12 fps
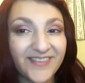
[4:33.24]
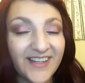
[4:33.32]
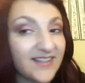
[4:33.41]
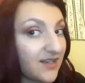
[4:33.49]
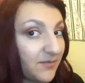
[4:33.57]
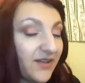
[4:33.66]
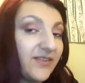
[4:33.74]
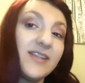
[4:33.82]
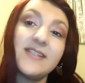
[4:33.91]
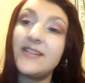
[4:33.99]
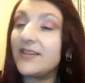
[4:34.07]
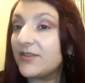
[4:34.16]
So I'm loving
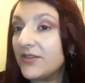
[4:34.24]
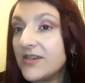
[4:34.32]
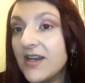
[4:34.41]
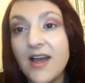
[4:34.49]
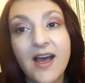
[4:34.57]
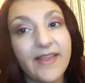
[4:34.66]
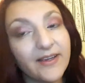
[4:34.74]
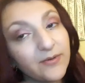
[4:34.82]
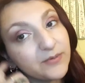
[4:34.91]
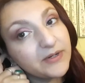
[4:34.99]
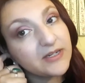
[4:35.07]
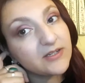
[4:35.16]
this lid look. I think
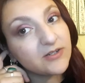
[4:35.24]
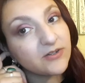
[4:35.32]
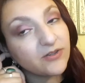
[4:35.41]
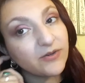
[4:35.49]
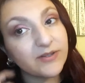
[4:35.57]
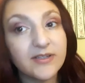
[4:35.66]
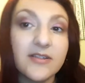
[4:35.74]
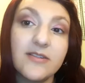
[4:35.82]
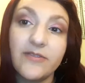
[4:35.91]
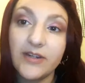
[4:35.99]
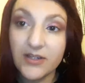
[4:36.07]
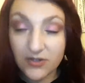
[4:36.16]
what we need to do though is just
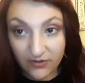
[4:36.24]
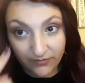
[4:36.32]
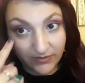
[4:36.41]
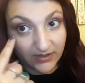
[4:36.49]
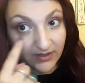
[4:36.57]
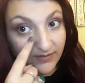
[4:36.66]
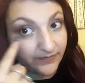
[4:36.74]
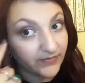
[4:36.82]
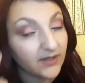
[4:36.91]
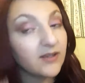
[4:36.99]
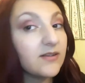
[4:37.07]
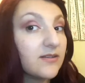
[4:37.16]
finish off with a
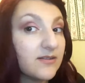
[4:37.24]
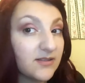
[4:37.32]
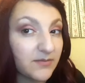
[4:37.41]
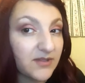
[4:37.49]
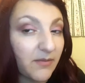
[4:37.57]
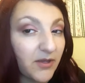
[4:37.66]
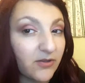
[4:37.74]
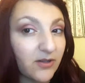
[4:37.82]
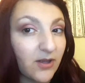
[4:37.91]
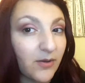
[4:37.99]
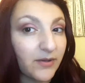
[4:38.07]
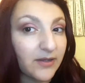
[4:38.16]
some something on the
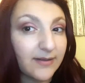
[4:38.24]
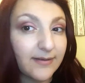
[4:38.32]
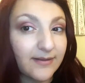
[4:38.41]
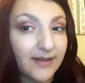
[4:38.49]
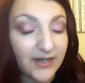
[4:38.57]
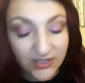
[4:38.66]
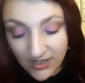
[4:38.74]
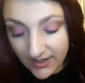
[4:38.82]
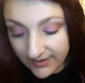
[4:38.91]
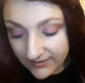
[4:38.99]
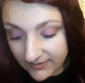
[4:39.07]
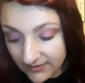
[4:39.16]
lower lash
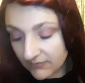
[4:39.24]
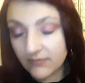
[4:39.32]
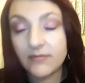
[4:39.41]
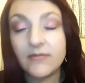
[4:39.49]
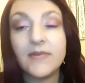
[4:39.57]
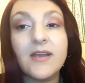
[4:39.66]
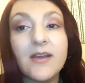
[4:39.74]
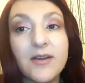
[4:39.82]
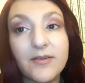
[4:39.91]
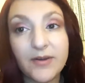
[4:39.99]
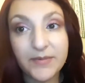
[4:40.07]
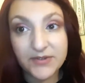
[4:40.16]
line
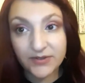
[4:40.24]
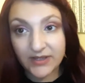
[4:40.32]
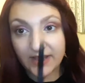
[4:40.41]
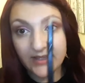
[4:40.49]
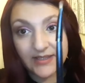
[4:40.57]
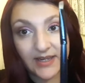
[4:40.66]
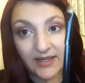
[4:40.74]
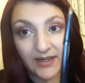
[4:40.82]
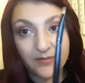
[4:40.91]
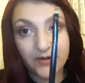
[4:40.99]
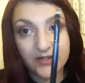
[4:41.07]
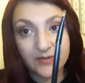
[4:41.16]
what I've been doing lately is taking a
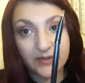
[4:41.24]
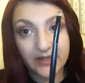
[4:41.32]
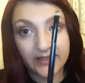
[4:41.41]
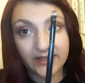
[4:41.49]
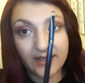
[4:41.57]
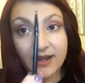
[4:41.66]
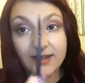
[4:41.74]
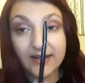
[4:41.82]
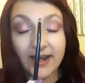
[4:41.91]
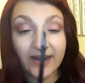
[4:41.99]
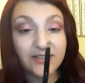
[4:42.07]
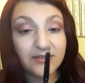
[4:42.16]
brush a bit like that. I
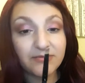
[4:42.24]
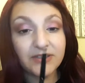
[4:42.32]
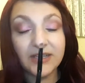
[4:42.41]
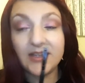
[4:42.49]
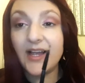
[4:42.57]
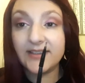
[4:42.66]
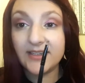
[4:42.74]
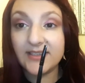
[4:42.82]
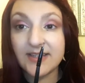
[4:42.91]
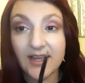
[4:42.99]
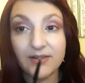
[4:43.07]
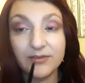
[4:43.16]
actually really like that it's
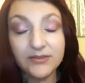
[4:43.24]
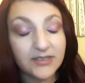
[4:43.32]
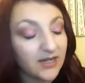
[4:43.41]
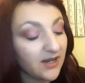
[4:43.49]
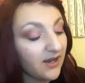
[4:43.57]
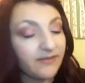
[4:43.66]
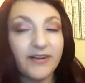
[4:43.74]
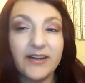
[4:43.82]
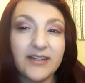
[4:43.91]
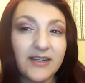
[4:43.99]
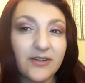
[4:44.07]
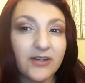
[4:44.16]
angled. I find
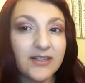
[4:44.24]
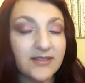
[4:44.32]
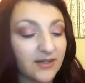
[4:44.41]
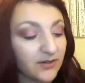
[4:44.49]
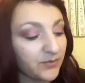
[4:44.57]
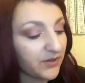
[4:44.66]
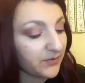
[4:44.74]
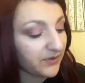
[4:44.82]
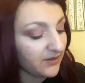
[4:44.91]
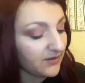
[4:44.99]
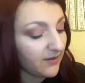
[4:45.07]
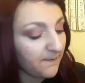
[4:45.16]
it a lot easier to work
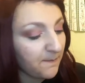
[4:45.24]
with.